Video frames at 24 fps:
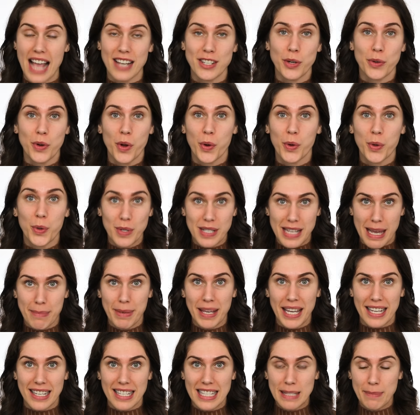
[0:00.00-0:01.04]
I don't know who
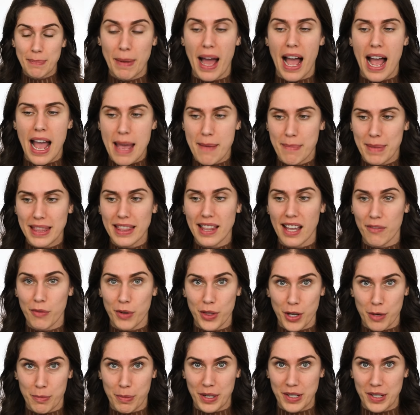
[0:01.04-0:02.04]
Debby is, but I am in love with her